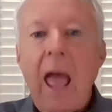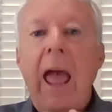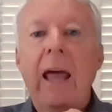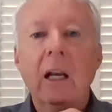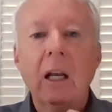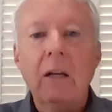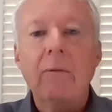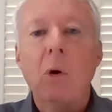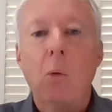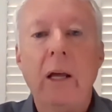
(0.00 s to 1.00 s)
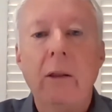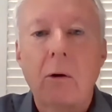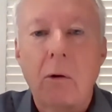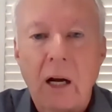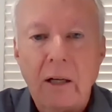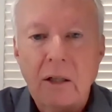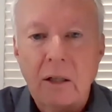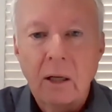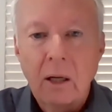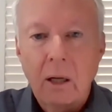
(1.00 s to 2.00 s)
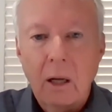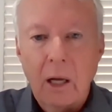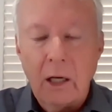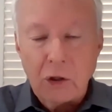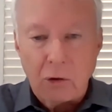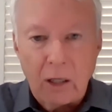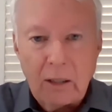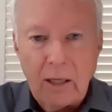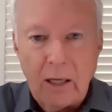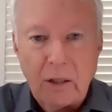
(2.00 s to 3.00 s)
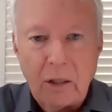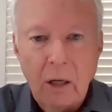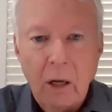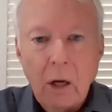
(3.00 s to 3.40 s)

and live the way that Christ instructed us.